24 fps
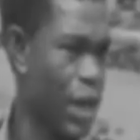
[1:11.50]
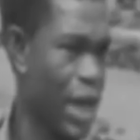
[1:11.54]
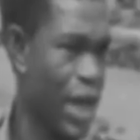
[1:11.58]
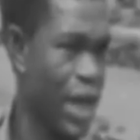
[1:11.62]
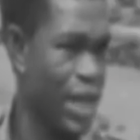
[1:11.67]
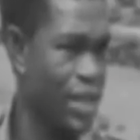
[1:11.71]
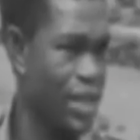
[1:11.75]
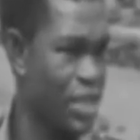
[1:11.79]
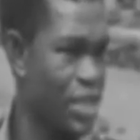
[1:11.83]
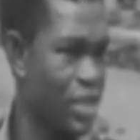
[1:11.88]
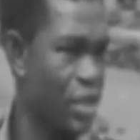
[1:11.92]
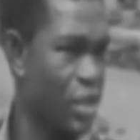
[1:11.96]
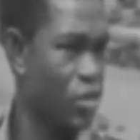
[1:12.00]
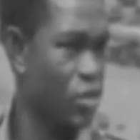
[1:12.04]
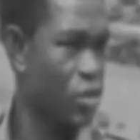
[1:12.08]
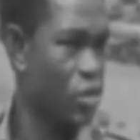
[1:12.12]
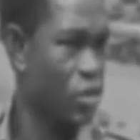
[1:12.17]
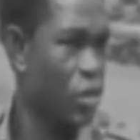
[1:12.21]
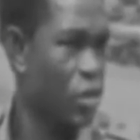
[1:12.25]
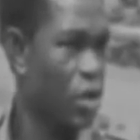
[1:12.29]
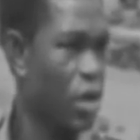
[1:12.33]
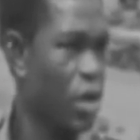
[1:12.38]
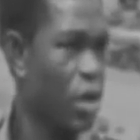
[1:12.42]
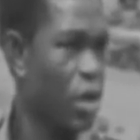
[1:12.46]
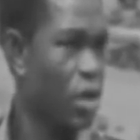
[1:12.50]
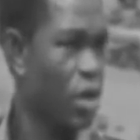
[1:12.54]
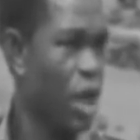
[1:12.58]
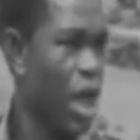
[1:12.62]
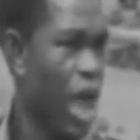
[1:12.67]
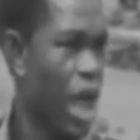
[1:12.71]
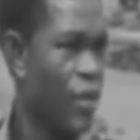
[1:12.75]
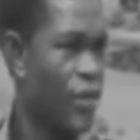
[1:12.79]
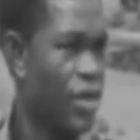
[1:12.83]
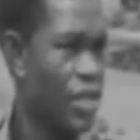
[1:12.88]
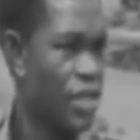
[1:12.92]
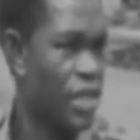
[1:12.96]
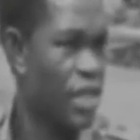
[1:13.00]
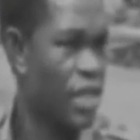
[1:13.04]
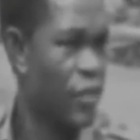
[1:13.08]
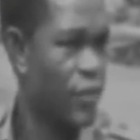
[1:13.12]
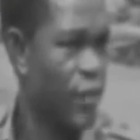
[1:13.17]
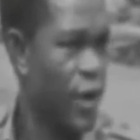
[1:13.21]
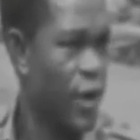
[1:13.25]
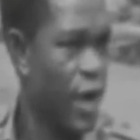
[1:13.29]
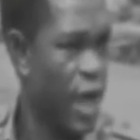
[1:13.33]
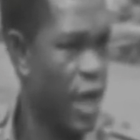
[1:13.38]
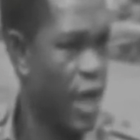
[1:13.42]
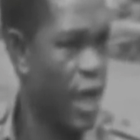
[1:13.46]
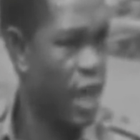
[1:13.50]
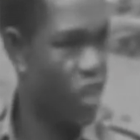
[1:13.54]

ask for Adekunle. He is the man